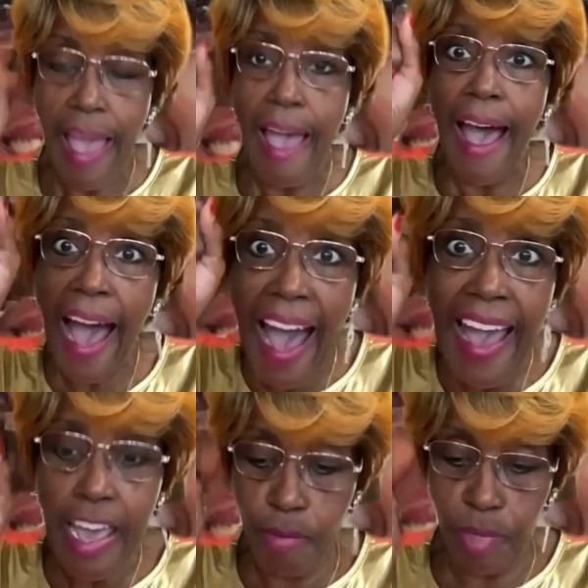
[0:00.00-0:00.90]

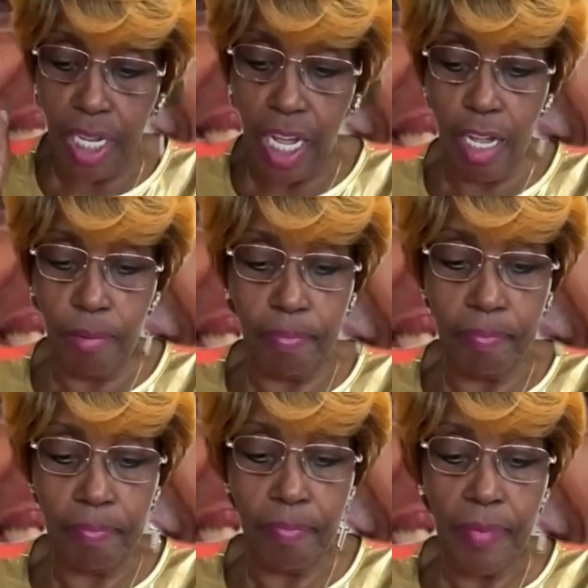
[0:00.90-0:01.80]
I am come
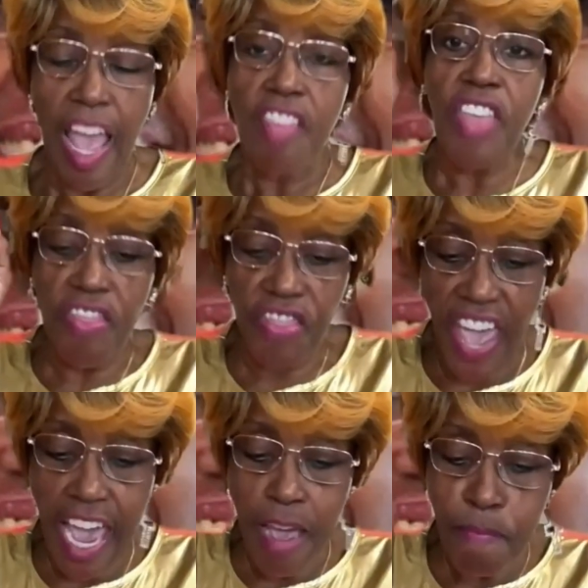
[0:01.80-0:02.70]
that
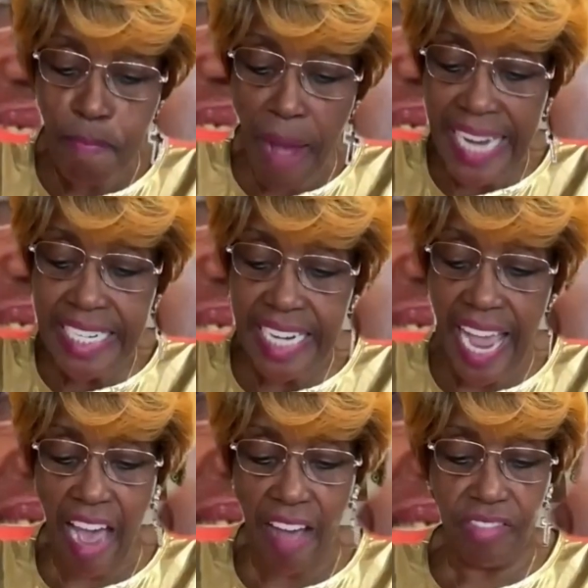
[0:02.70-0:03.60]
they might
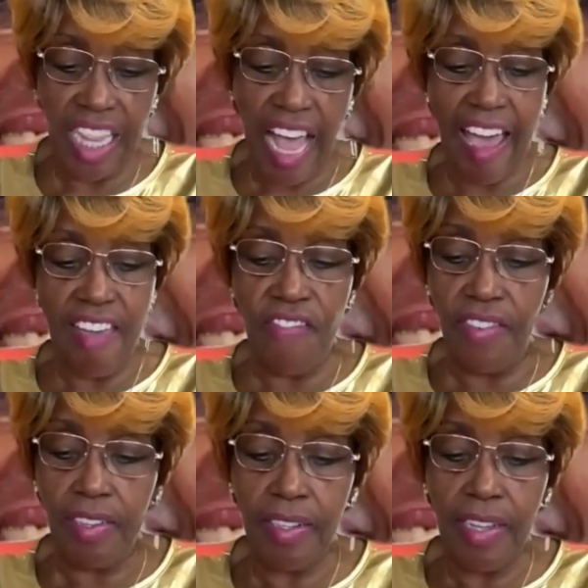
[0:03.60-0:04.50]
have life
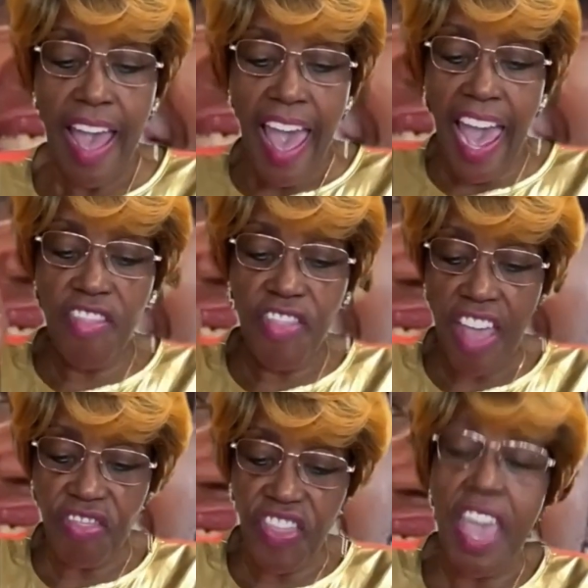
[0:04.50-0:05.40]
and
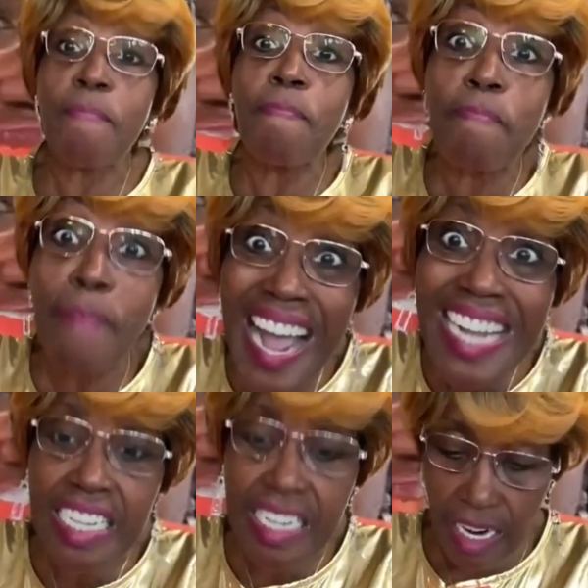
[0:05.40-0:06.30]
that they
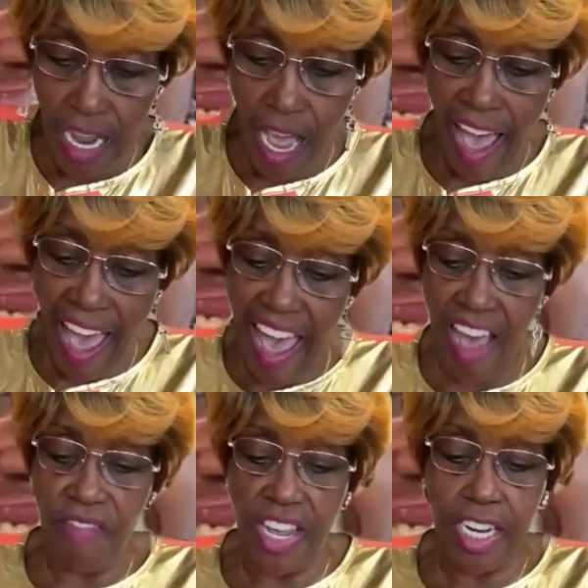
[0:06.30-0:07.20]
might
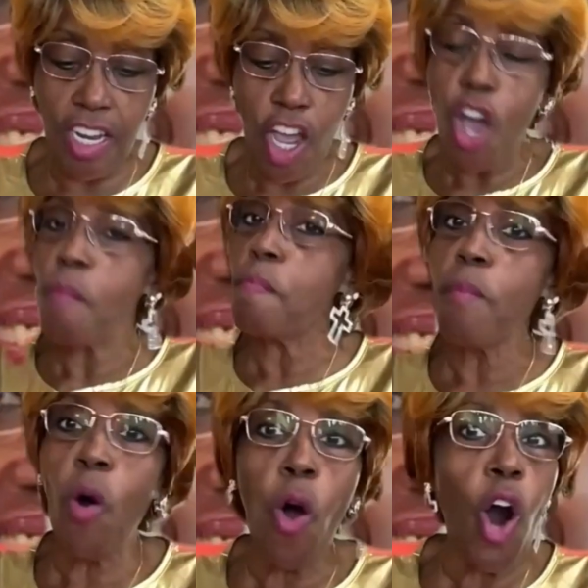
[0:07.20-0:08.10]
have it
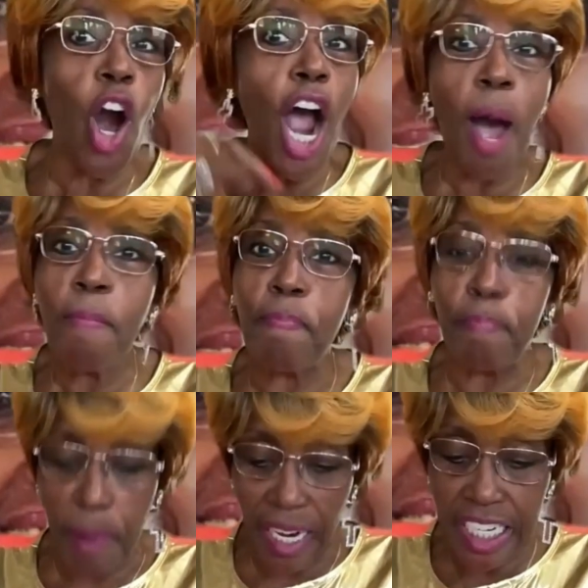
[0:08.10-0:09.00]
more
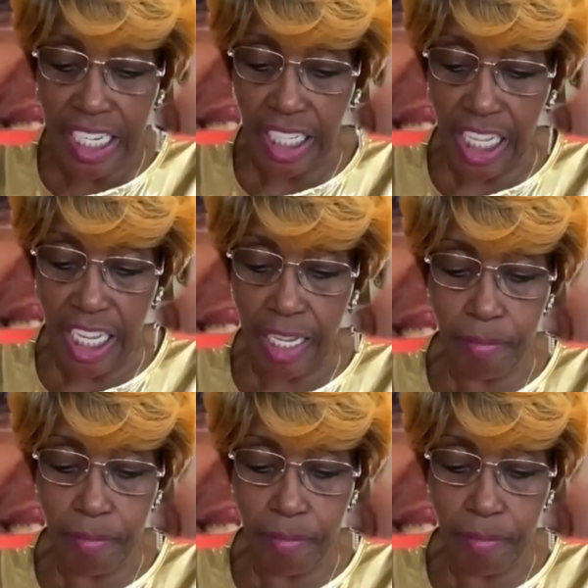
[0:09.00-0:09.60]
abundantly.